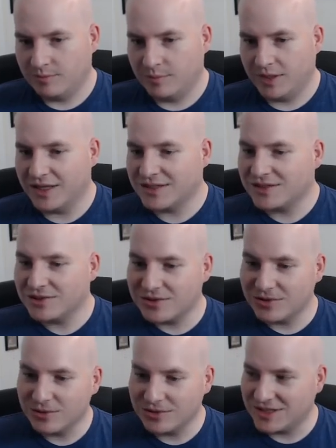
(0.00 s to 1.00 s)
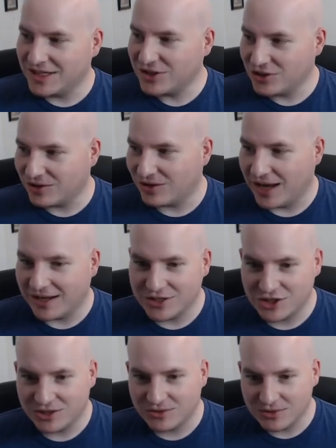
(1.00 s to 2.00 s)
But then Suzuha ditched her. How did
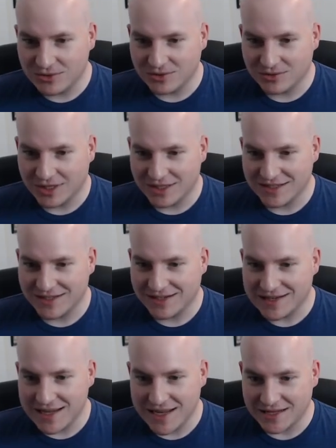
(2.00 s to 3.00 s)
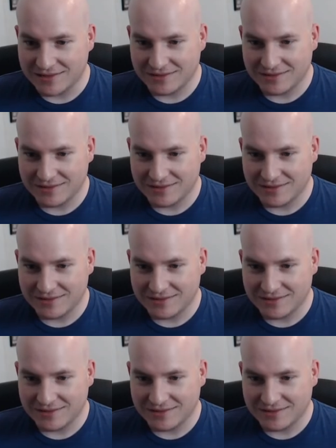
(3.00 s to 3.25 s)
she lose her in 1998?